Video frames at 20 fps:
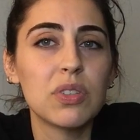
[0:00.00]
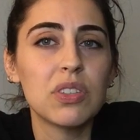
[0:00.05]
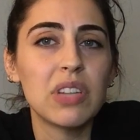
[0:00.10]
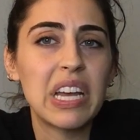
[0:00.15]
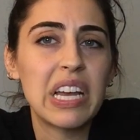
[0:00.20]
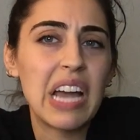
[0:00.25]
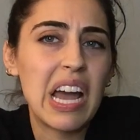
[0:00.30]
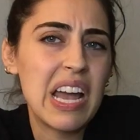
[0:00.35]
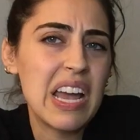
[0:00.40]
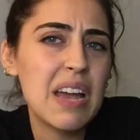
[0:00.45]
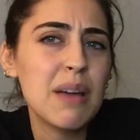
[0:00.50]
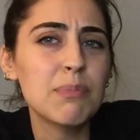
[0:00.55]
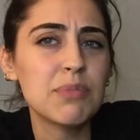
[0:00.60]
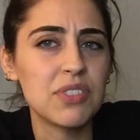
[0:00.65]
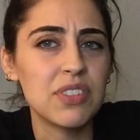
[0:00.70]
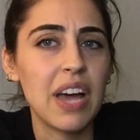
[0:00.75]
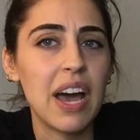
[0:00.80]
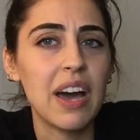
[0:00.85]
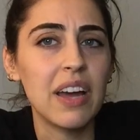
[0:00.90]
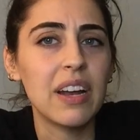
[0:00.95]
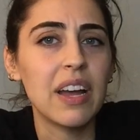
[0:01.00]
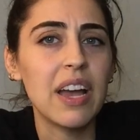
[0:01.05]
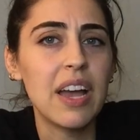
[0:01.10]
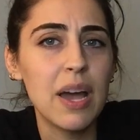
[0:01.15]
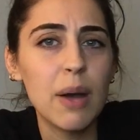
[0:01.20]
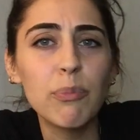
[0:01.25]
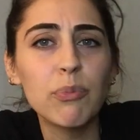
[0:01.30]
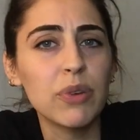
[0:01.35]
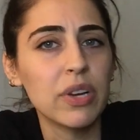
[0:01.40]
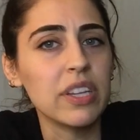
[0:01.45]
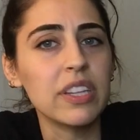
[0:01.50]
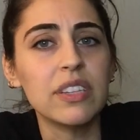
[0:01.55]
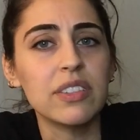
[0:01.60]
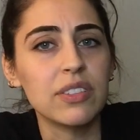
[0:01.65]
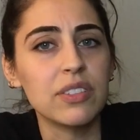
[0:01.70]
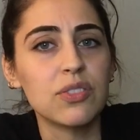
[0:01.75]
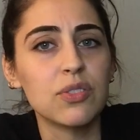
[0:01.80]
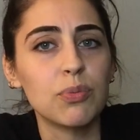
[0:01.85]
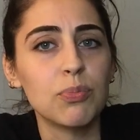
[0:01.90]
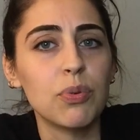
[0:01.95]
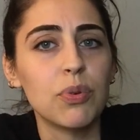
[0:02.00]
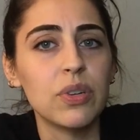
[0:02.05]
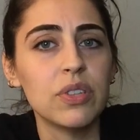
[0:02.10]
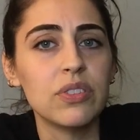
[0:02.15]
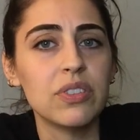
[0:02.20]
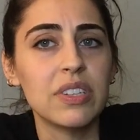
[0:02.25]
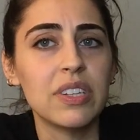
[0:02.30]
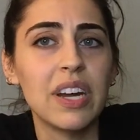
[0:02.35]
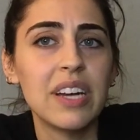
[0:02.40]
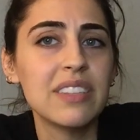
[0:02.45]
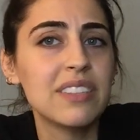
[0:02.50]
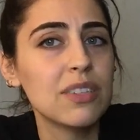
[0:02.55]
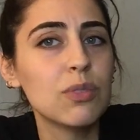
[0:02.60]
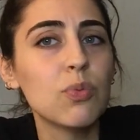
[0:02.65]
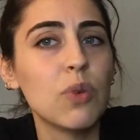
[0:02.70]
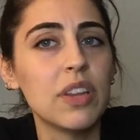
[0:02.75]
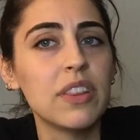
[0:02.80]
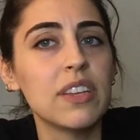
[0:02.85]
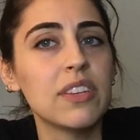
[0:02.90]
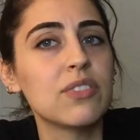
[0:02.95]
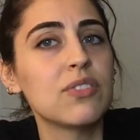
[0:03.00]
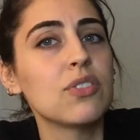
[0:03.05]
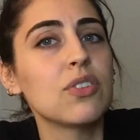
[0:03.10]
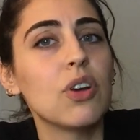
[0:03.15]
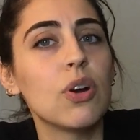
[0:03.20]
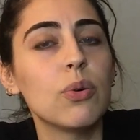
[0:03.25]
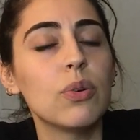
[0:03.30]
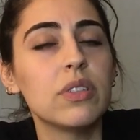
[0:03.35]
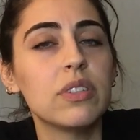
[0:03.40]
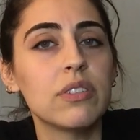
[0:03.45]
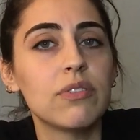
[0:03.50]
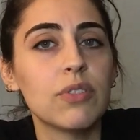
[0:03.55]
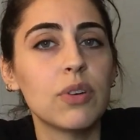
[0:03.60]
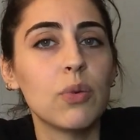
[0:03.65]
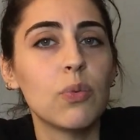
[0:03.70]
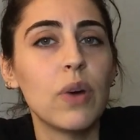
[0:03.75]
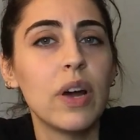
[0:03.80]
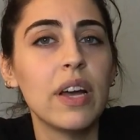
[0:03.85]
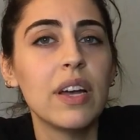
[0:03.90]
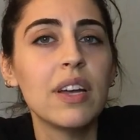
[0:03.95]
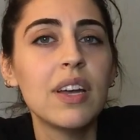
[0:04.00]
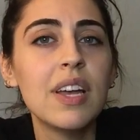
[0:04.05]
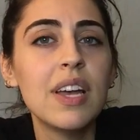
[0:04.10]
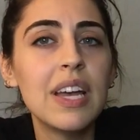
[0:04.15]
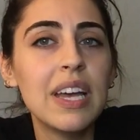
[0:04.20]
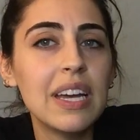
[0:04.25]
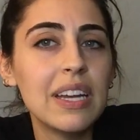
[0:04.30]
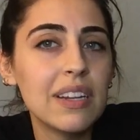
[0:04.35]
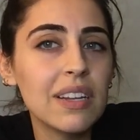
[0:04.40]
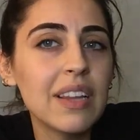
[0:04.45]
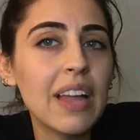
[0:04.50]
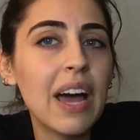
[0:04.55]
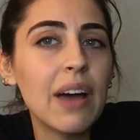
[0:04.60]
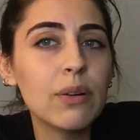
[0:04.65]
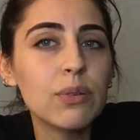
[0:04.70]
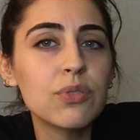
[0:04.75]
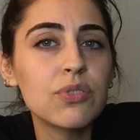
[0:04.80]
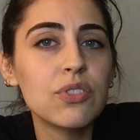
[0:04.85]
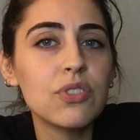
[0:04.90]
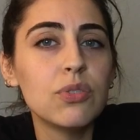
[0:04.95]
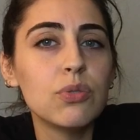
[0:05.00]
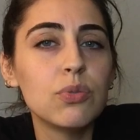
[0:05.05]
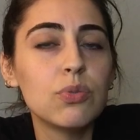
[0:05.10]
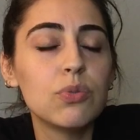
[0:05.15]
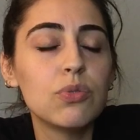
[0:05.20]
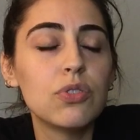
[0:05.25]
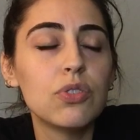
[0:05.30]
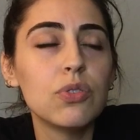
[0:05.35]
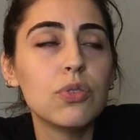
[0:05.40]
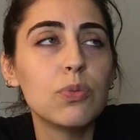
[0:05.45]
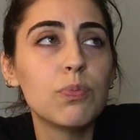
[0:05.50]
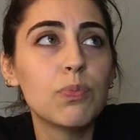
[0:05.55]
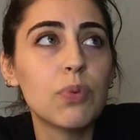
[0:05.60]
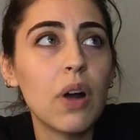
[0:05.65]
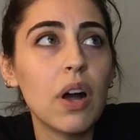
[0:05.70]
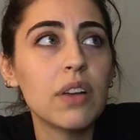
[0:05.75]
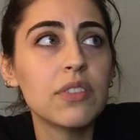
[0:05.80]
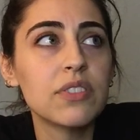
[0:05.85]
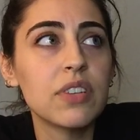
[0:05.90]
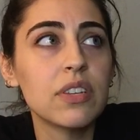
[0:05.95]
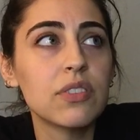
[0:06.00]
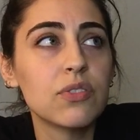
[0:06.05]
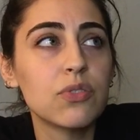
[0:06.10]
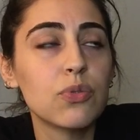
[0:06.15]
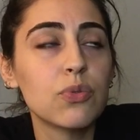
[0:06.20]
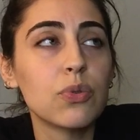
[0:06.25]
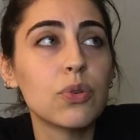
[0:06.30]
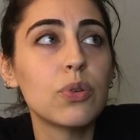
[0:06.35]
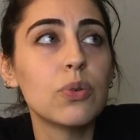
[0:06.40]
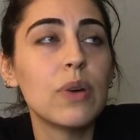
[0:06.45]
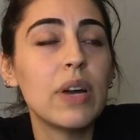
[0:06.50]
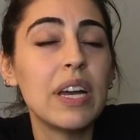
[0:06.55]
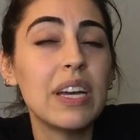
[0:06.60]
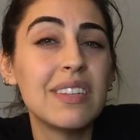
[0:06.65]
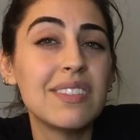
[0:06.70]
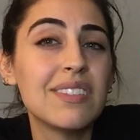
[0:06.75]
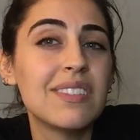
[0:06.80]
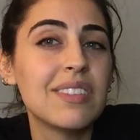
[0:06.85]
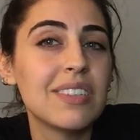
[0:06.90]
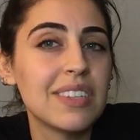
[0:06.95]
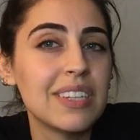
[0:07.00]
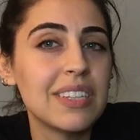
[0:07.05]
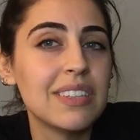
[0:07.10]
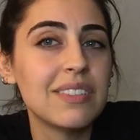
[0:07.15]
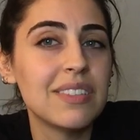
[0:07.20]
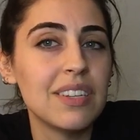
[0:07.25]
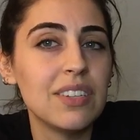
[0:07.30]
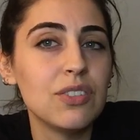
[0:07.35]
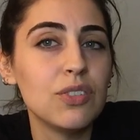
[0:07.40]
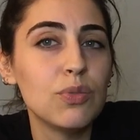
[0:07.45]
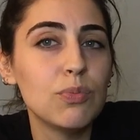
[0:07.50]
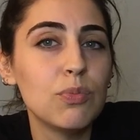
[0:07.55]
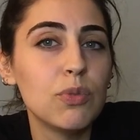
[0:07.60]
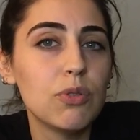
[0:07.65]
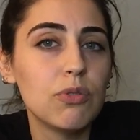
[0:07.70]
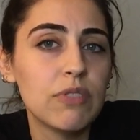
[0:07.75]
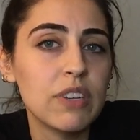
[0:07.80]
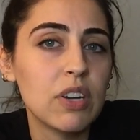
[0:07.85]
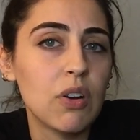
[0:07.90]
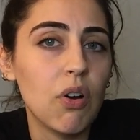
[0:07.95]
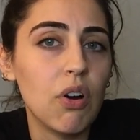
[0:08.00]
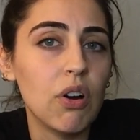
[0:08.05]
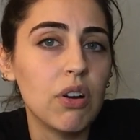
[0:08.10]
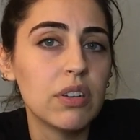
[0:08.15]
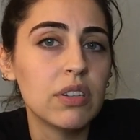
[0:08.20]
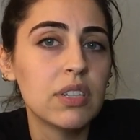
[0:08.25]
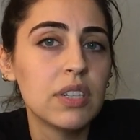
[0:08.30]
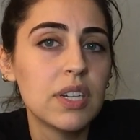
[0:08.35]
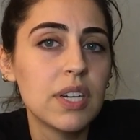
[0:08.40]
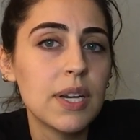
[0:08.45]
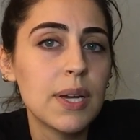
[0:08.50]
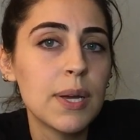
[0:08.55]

where you're like, I am sad, I am really disappointed, I did want this to go a different way, it allows you to process through and to continue moving on.